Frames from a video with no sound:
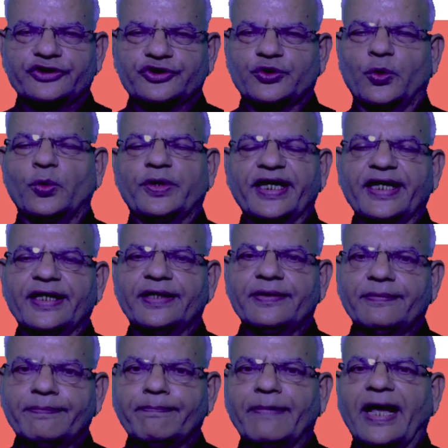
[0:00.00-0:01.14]

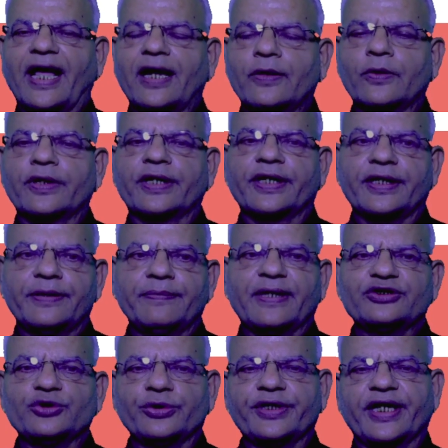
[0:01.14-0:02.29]
scooting, malodor,
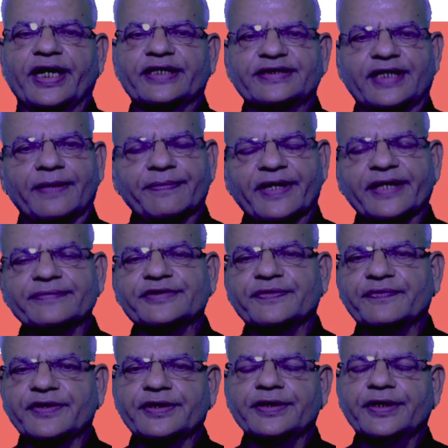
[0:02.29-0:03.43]
hematuria, and sometimes
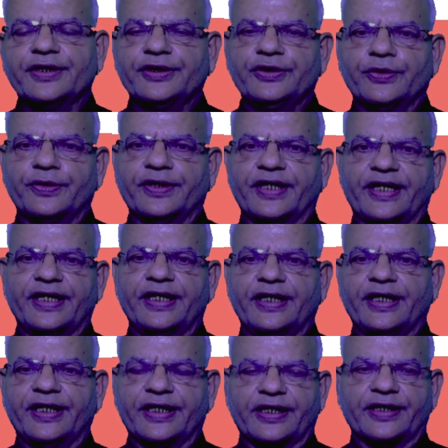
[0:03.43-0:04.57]
even
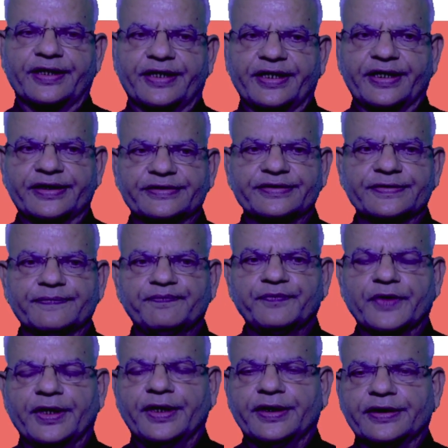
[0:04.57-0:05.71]
urinary incontinence.
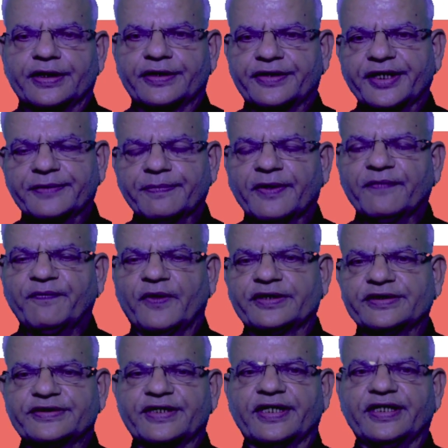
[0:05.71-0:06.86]
The treatment for
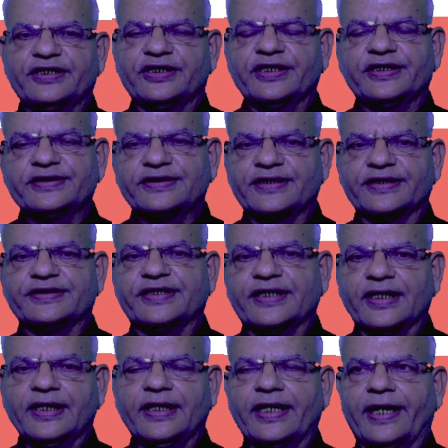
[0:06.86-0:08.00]
this condition is
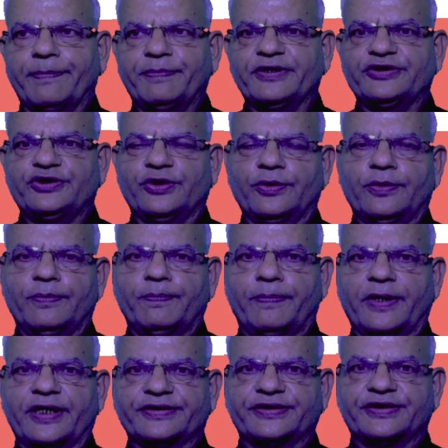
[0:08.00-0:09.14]
surgical
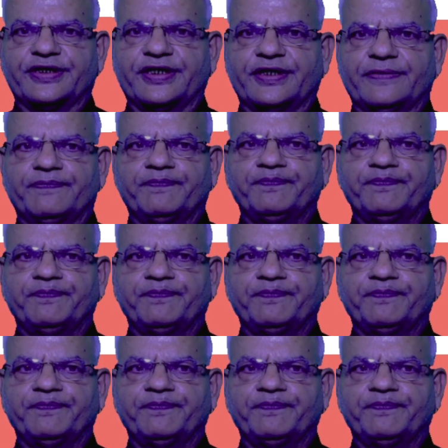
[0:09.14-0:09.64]
episoplasty.